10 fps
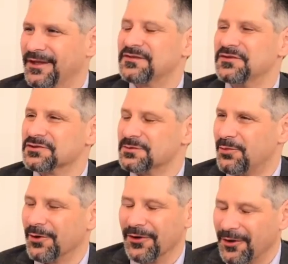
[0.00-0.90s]
Thanks for your
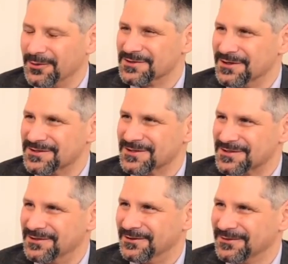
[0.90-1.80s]
support. Always nice to
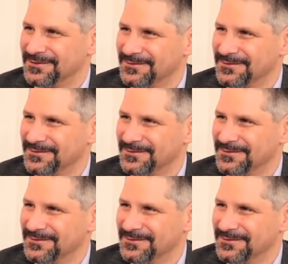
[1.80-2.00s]
see you.